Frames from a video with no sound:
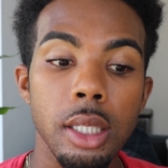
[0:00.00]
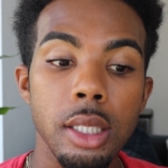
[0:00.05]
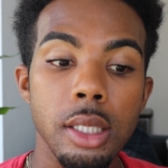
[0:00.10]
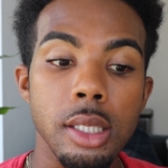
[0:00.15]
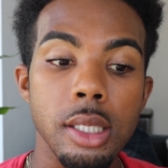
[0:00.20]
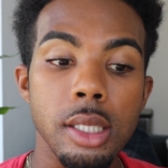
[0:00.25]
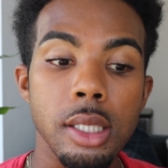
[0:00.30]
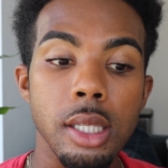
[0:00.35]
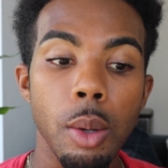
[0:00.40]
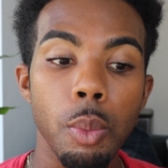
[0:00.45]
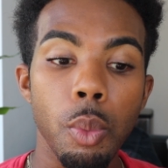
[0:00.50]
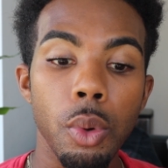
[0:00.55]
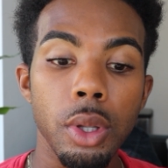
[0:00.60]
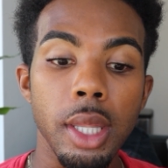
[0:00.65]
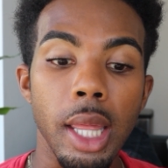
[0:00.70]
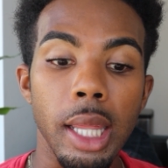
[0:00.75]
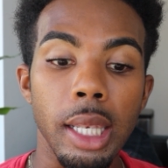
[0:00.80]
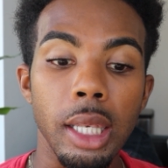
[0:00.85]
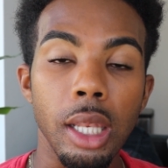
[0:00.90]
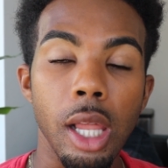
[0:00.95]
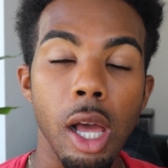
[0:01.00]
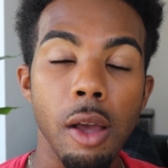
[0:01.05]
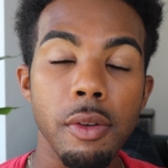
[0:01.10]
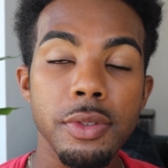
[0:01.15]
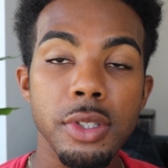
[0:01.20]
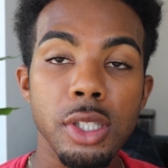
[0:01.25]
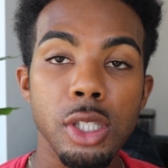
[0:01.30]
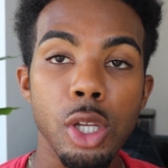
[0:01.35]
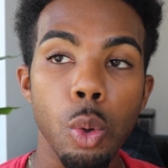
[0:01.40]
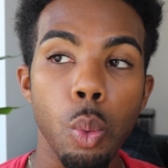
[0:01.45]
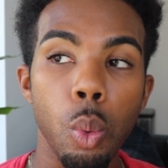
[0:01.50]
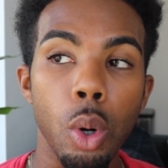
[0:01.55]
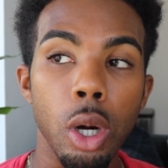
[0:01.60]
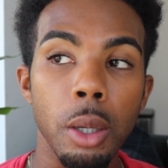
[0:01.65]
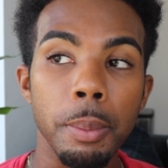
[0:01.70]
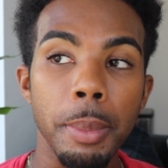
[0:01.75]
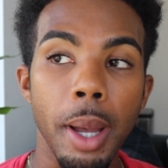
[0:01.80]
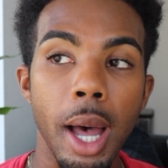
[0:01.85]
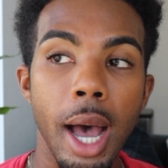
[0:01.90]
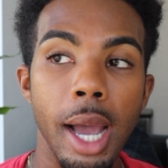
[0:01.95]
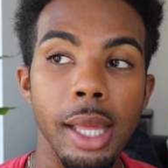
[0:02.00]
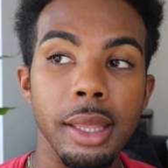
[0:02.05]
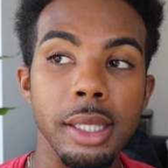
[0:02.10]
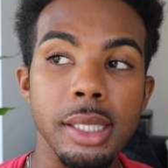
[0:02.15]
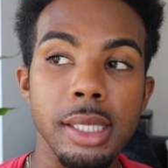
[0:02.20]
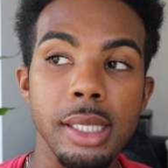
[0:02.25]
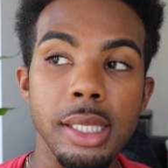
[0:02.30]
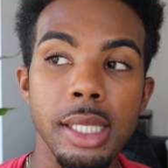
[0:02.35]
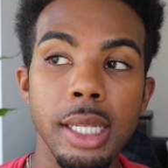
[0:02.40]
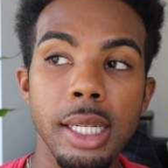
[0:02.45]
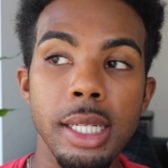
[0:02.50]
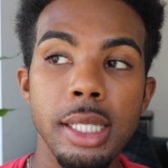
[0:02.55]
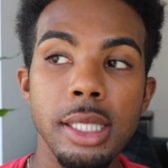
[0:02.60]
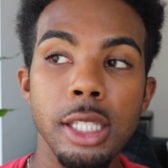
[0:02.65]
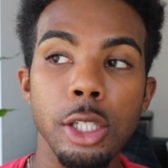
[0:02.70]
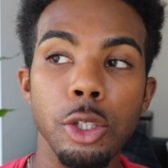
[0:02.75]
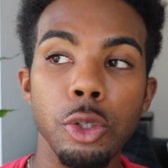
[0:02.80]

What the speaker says: someone that loves to work behind the scenes,